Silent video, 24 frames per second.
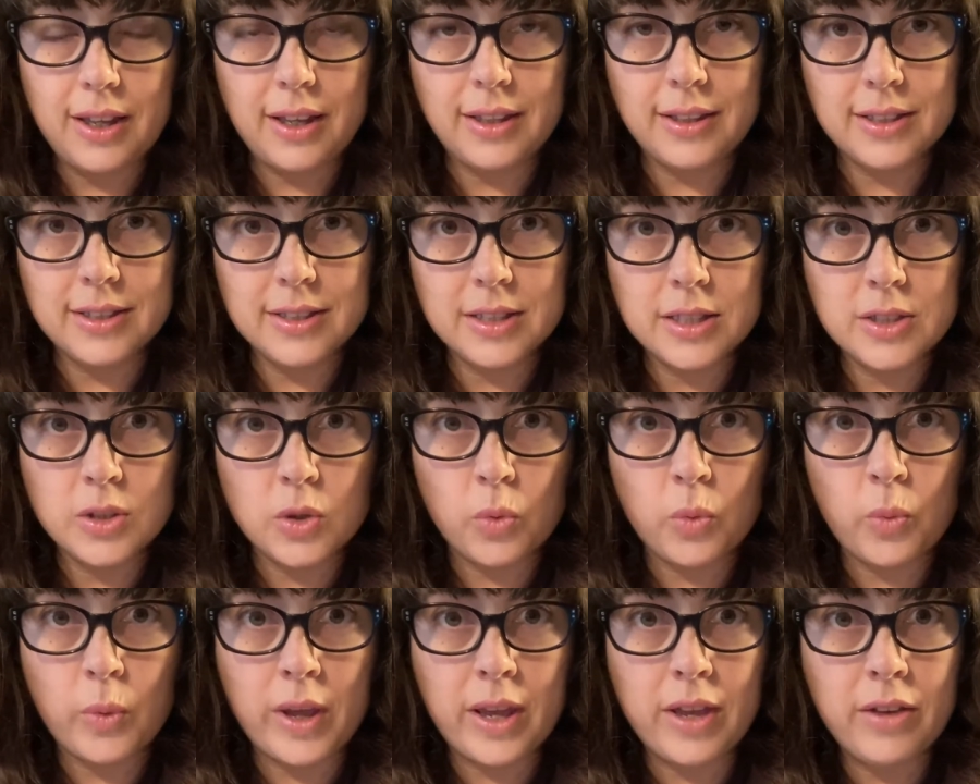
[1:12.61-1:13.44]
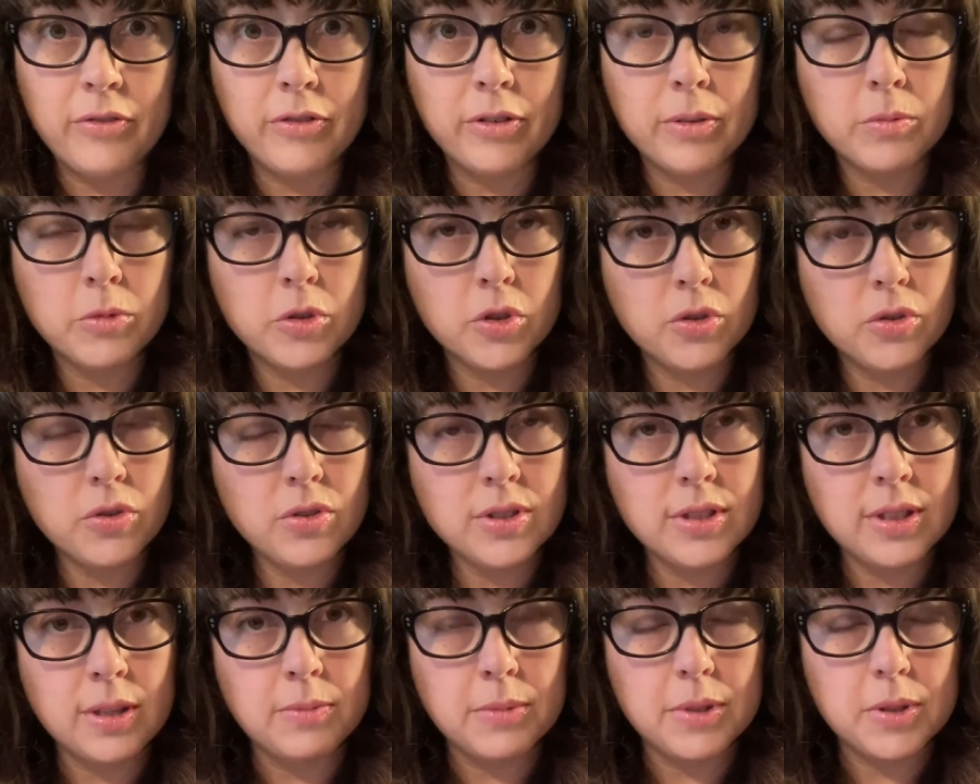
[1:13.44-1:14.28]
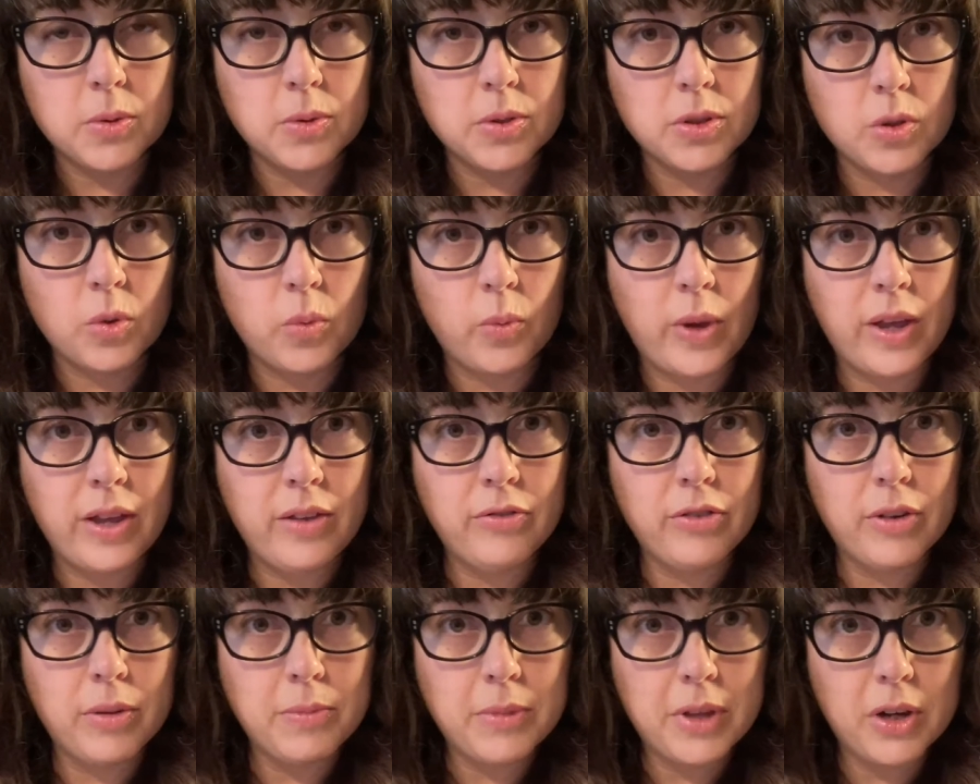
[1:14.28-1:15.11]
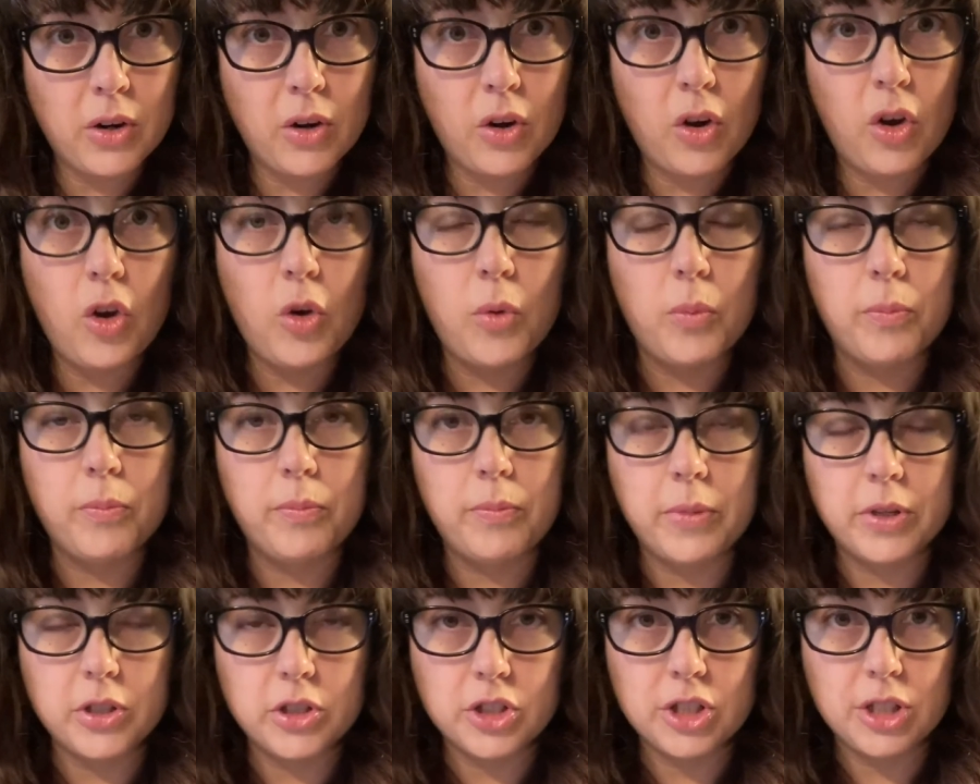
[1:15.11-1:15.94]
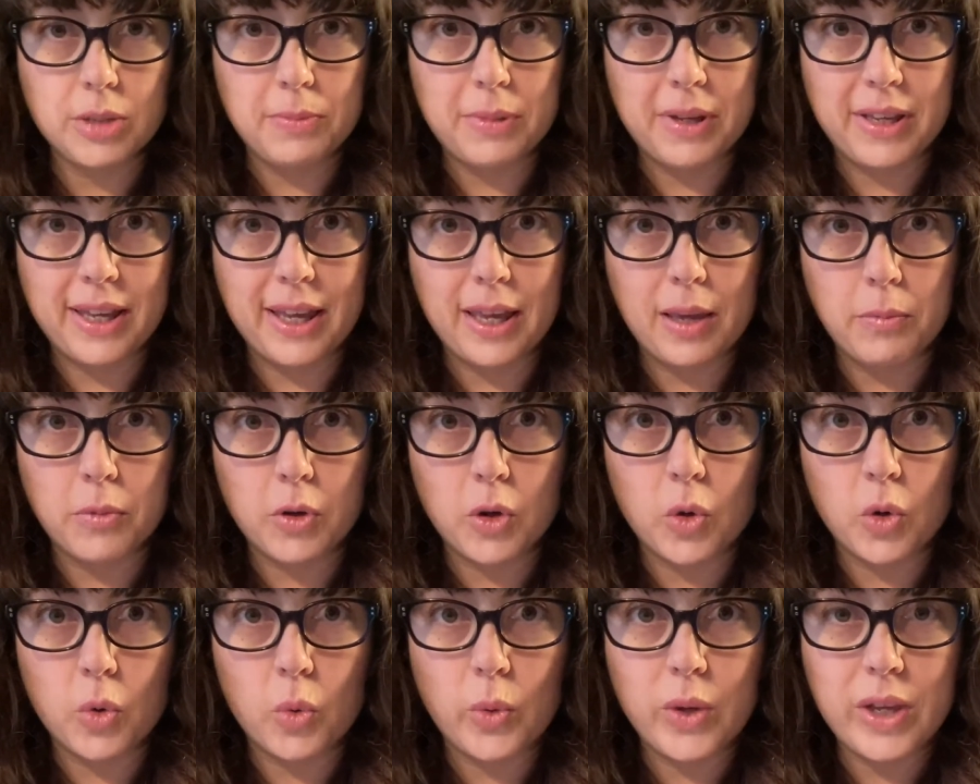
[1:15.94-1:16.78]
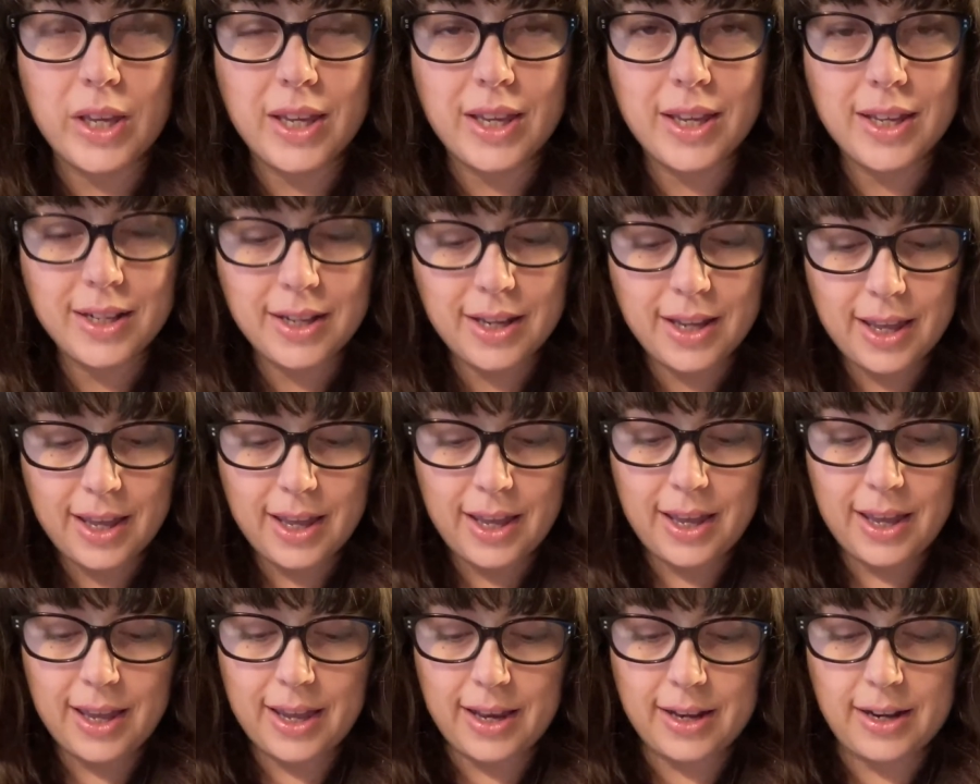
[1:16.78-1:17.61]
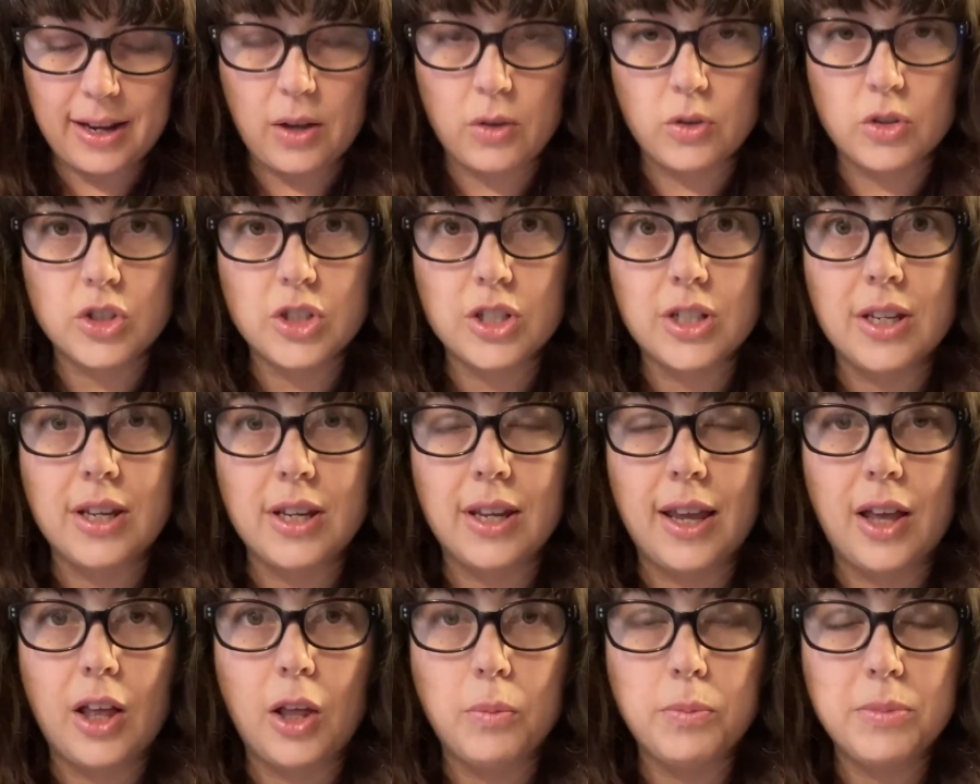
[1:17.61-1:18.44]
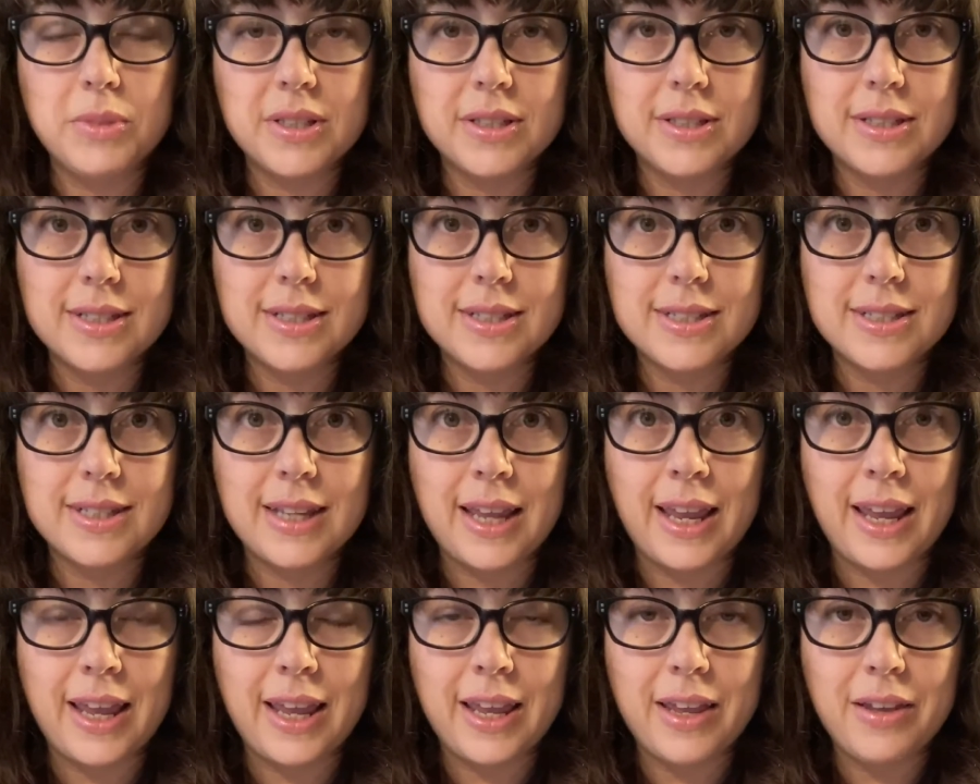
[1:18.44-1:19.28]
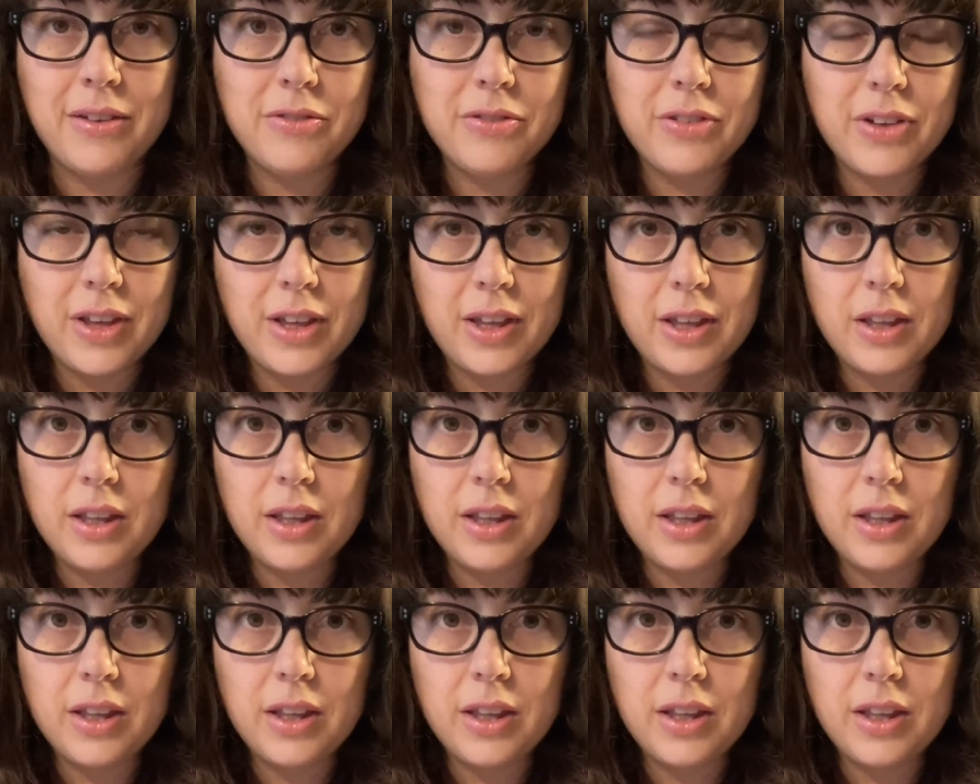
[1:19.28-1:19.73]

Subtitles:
This is away from Jerusalem. This was away from their home, but she became queen, and how she helped save